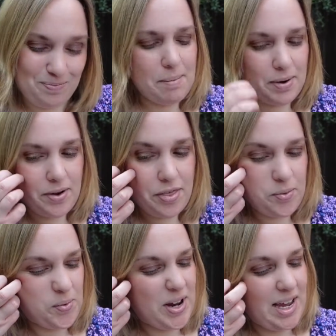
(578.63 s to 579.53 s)
Number
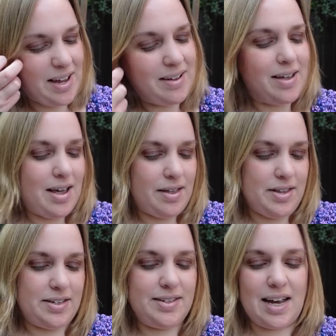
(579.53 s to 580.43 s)
3,
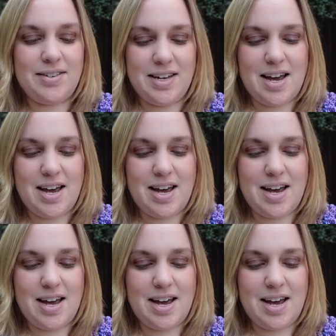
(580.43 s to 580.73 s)
the sexy